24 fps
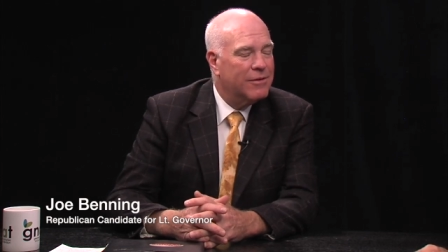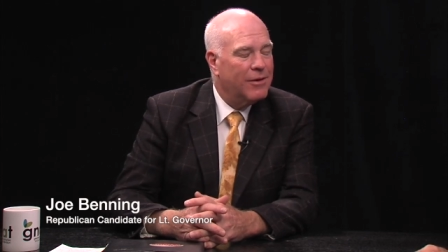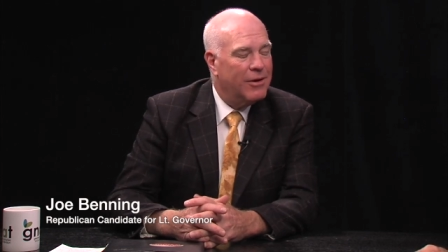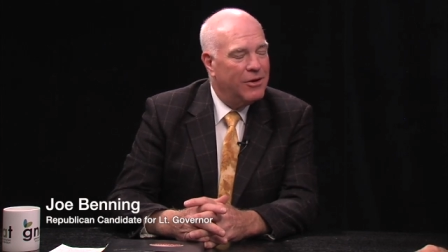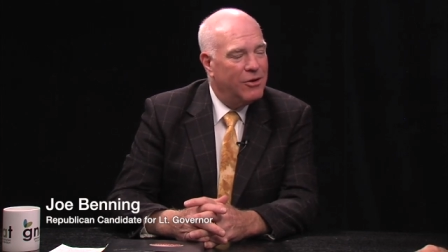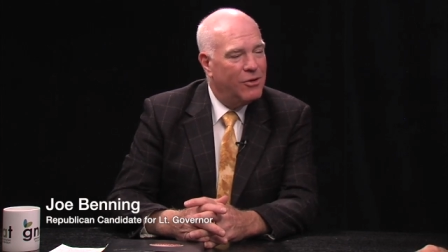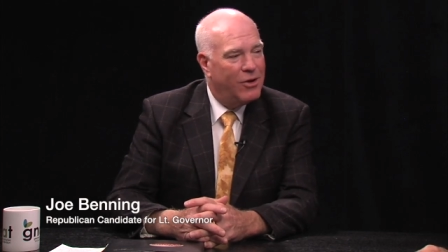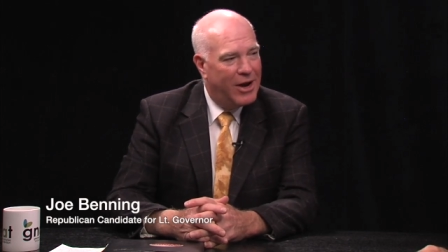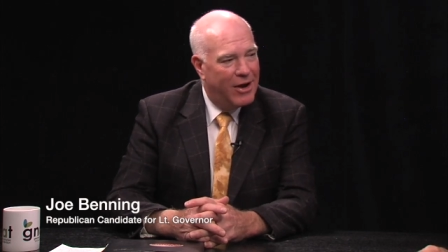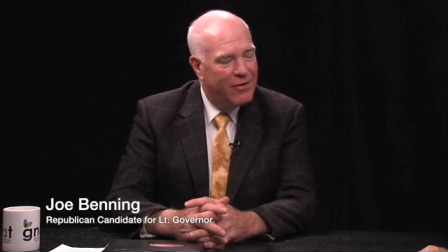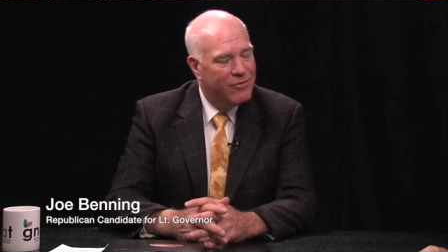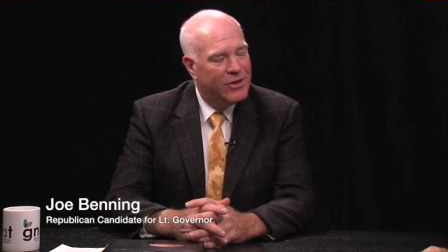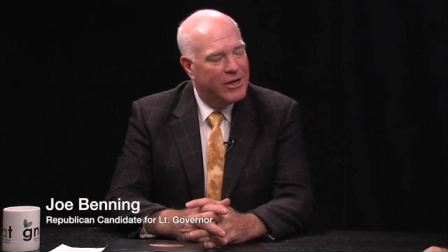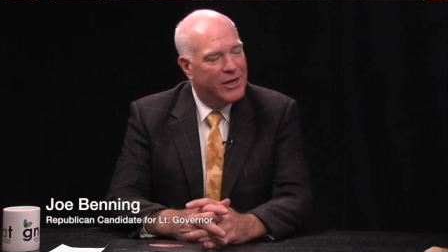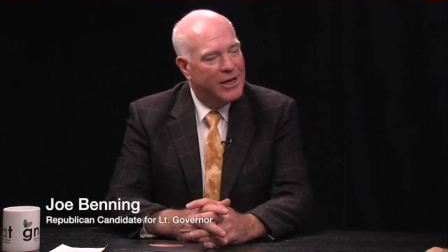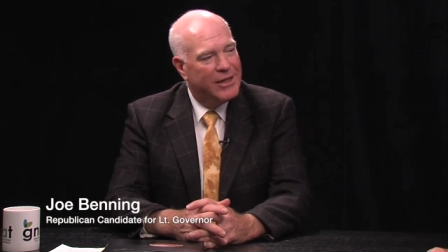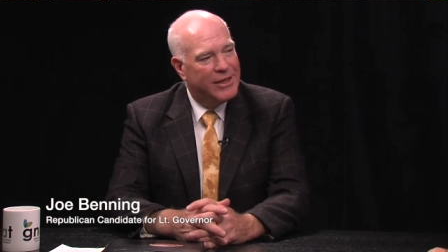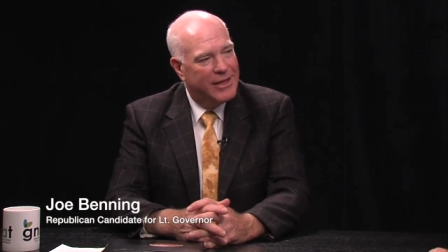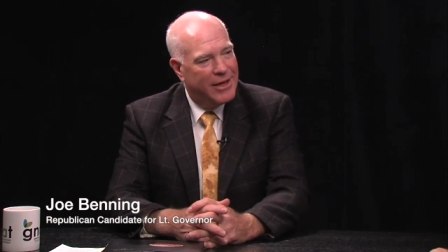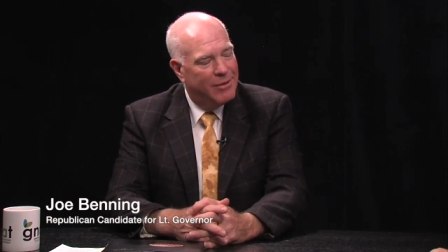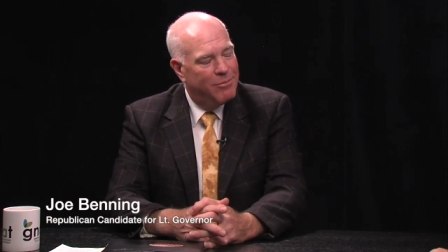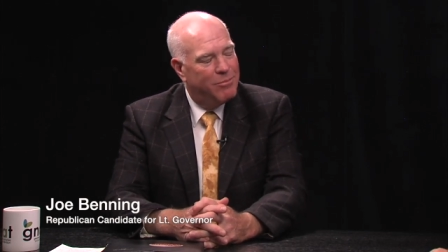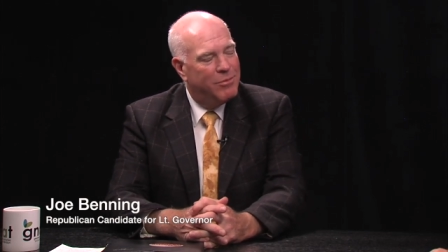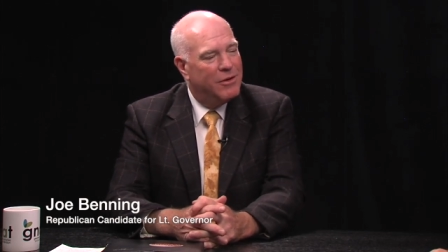and you have to get
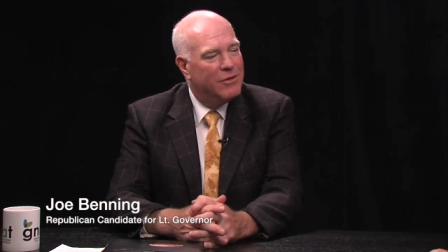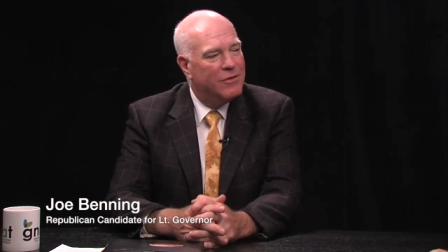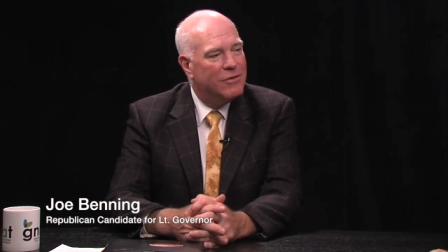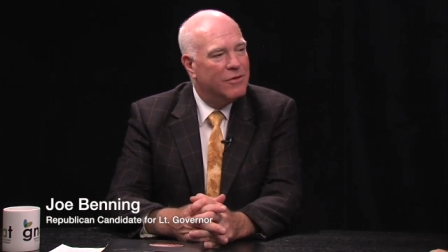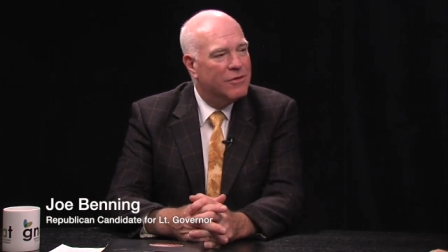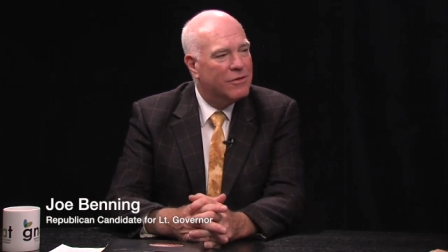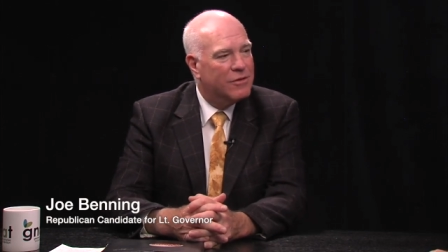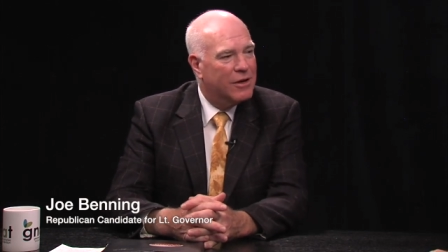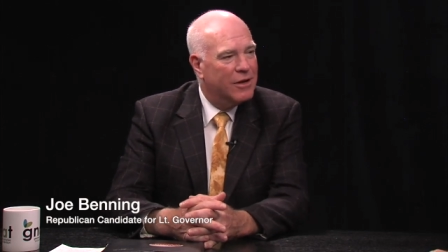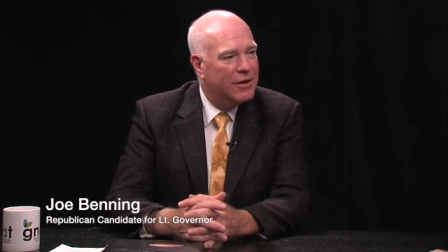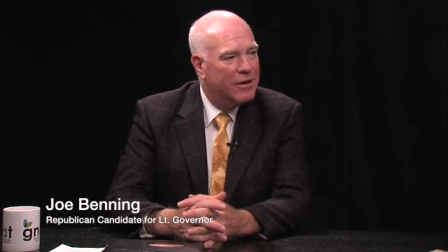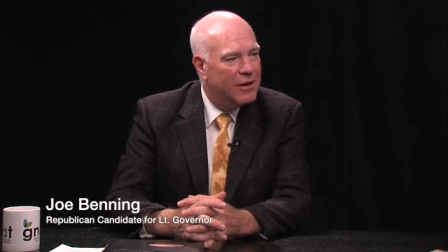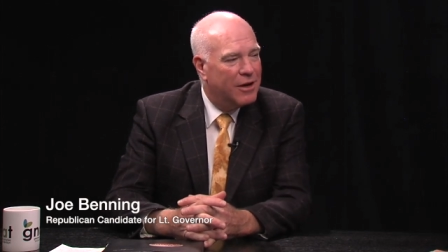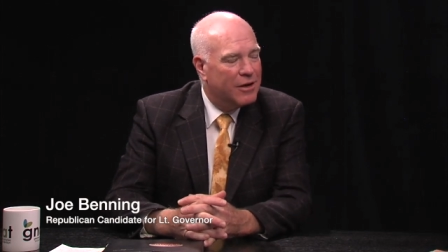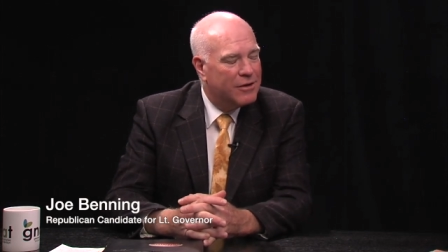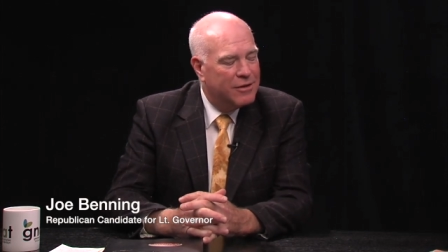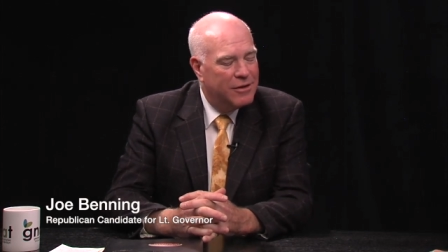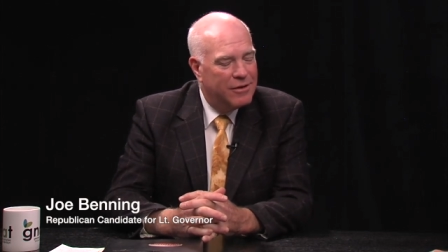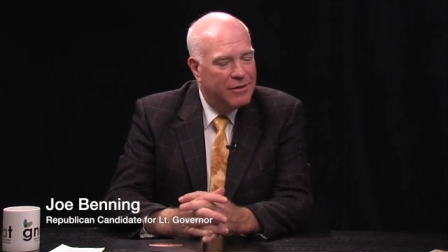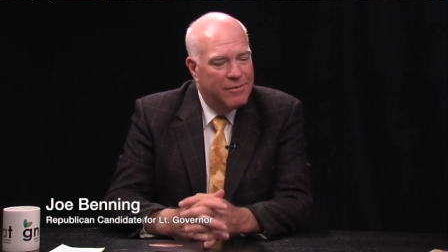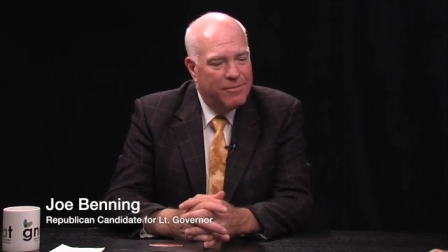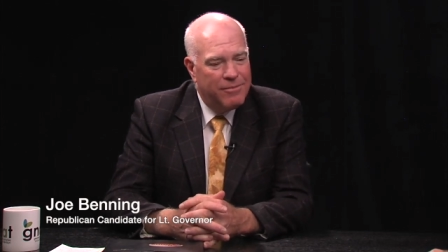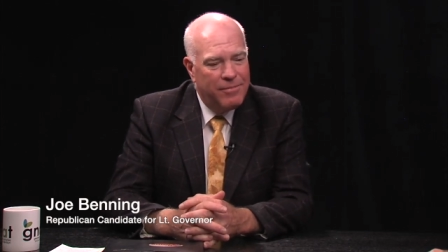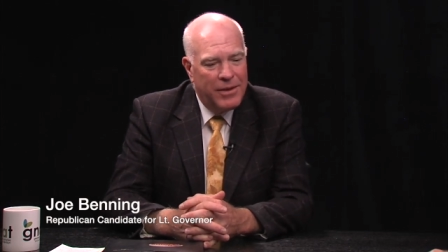that business conducted,